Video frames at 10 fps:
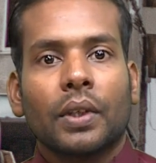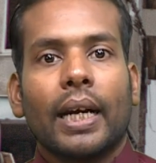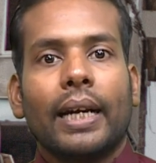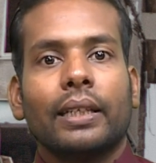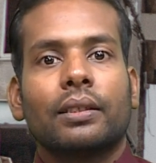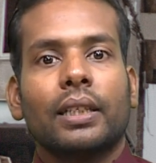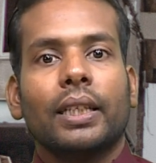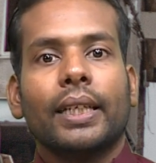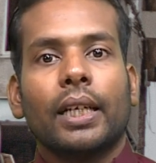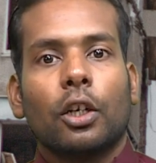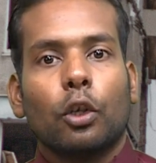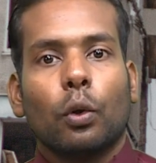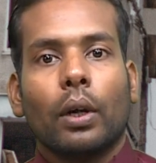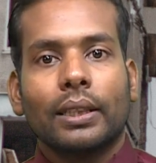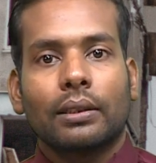Additionally,
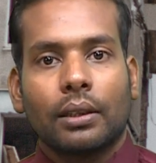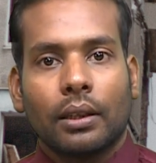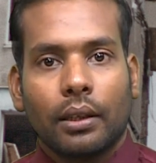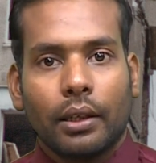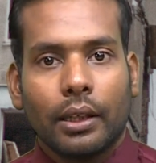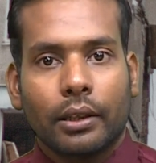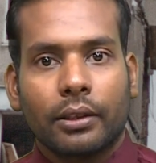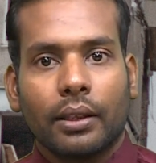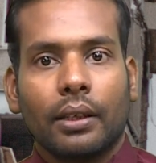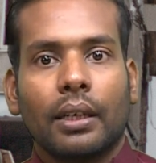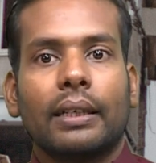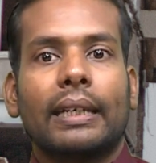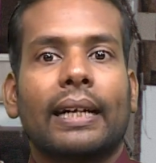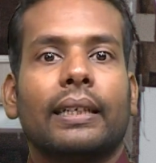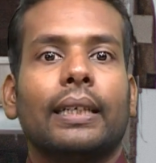noise reduction
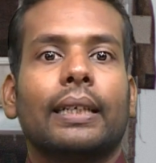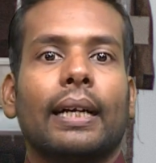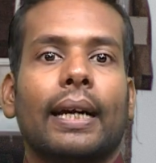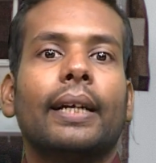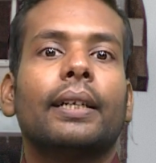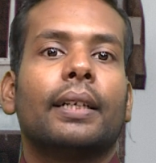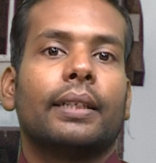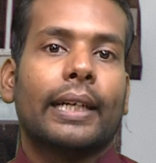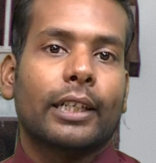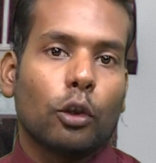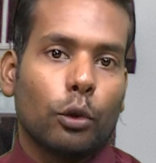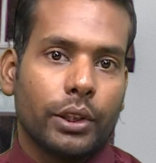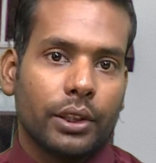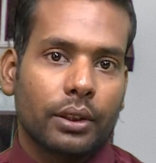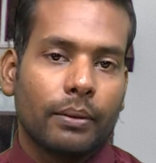technique and
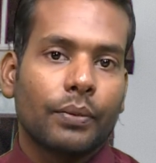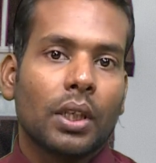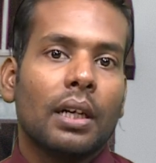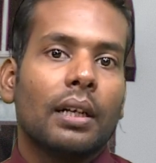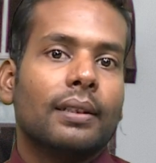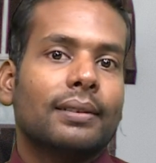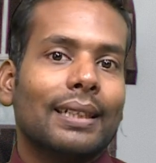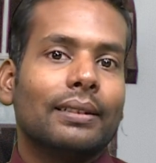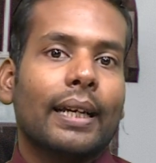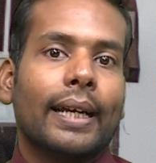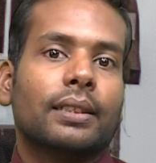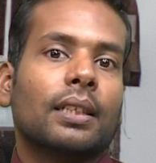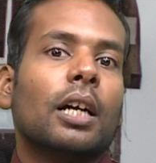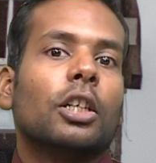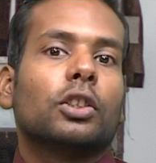technologies such as
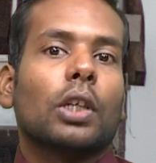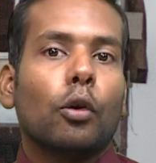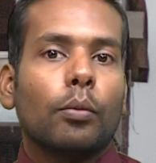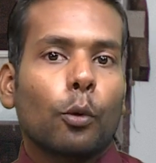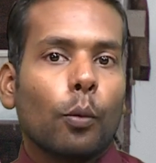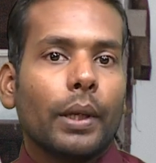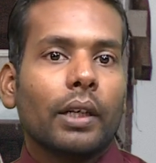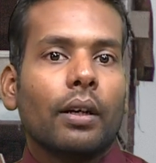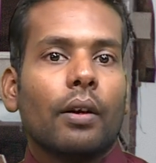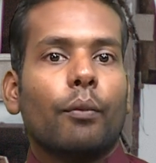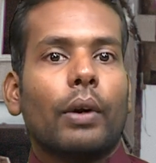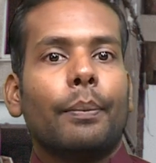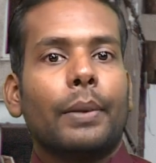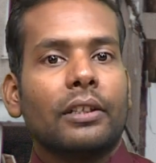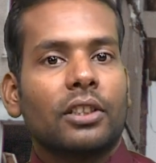soundproofing,
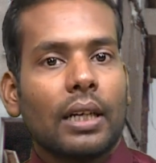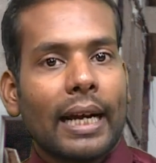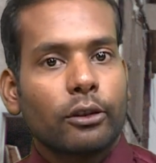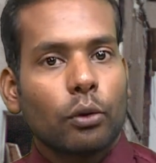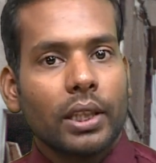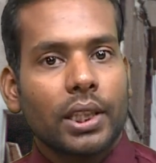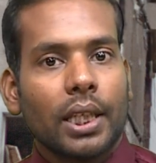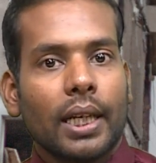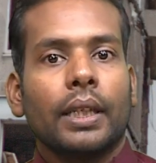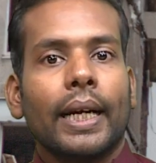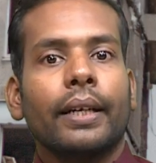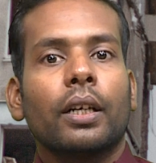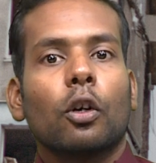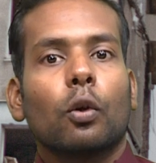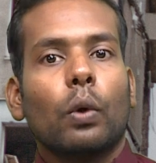vibration isolation and
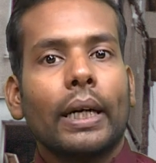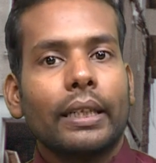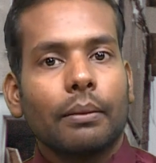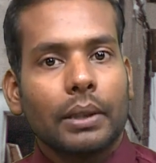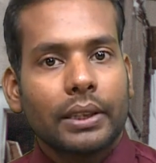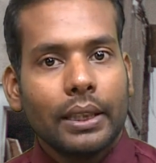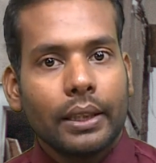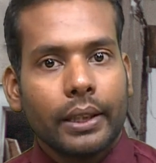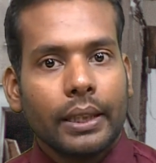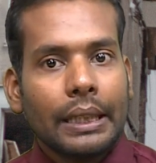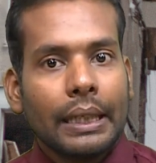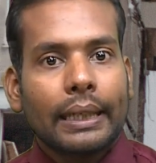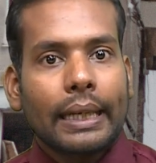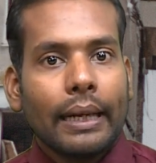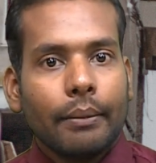quieter machinery
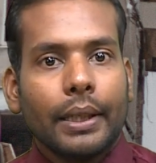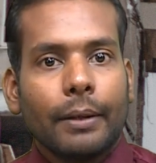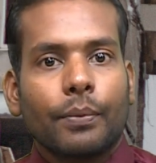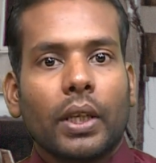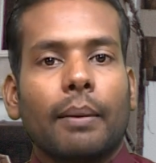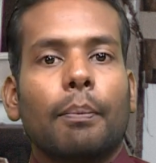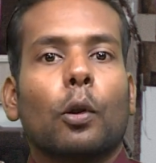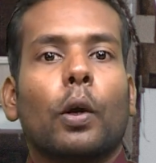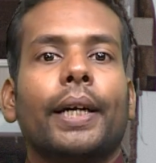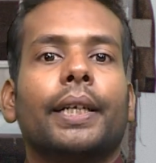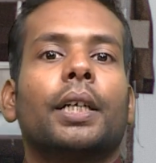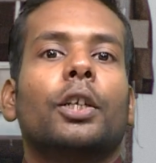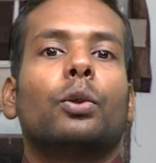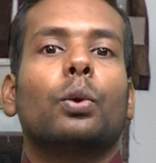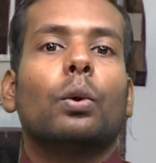can be employed
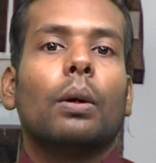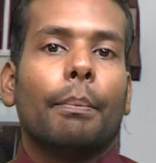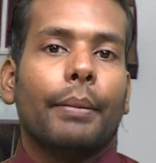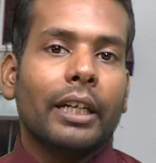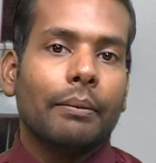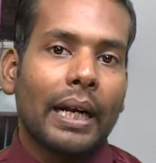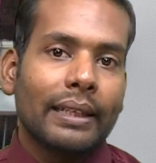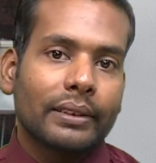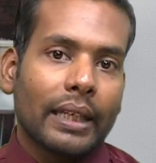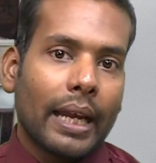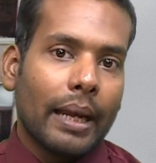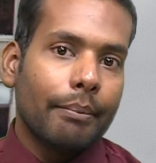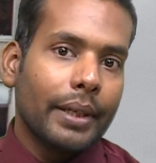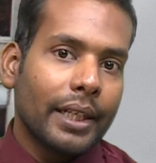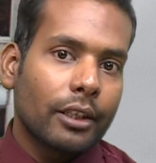to minimize
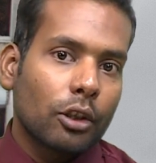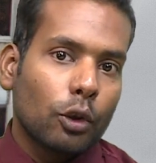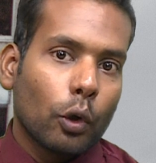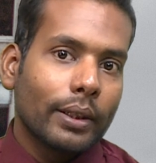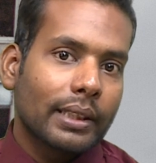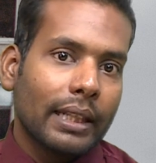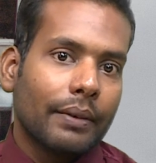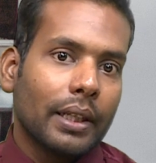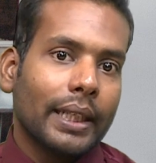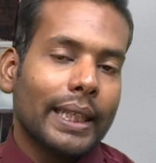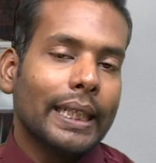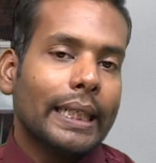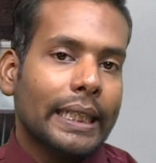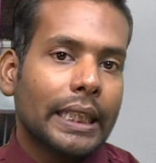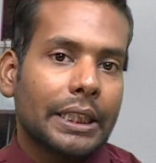ambient noise level in
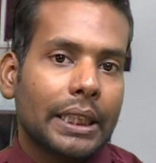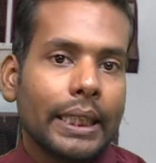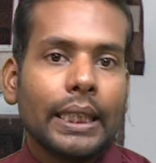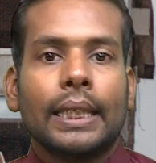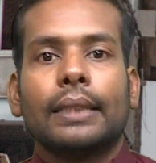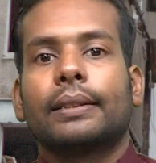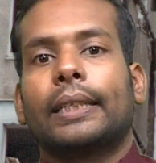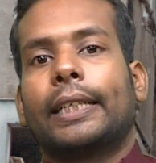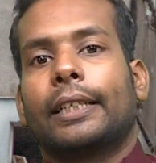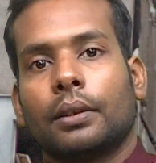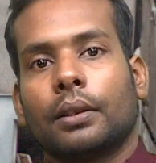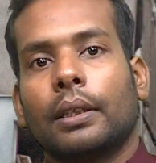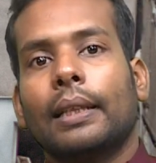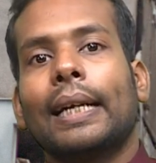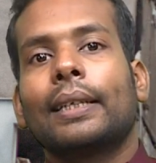industry setting.
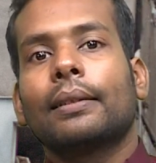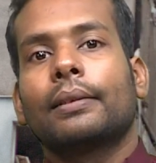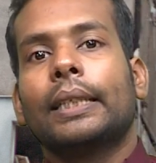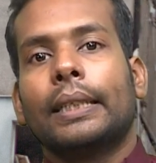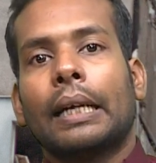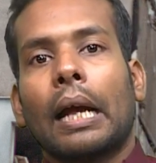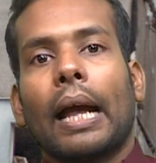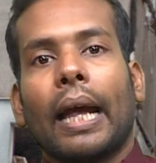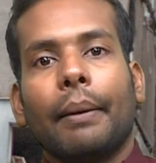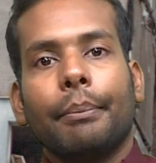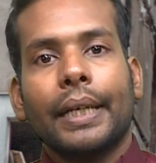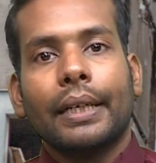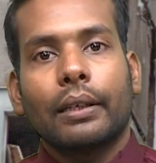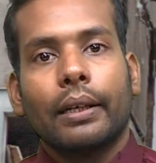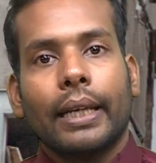Let us see ambient
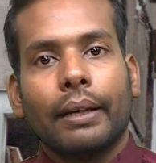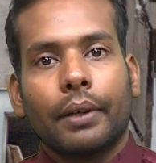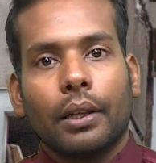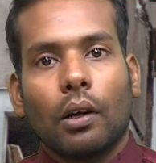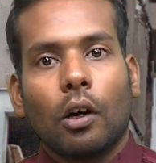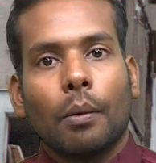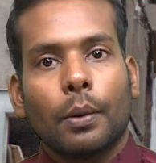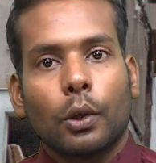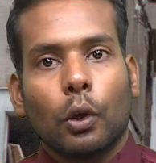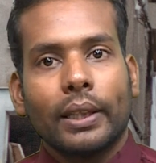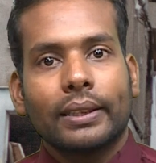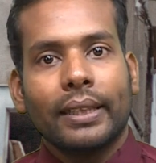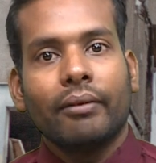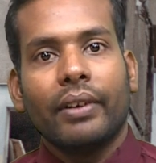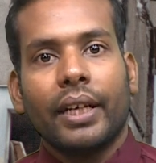level of noise
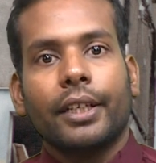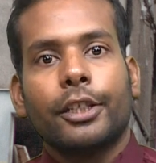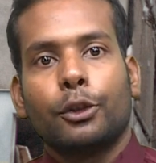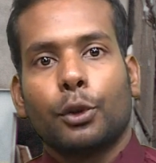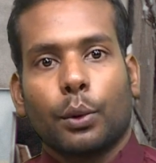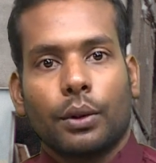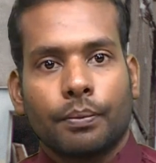in various zone.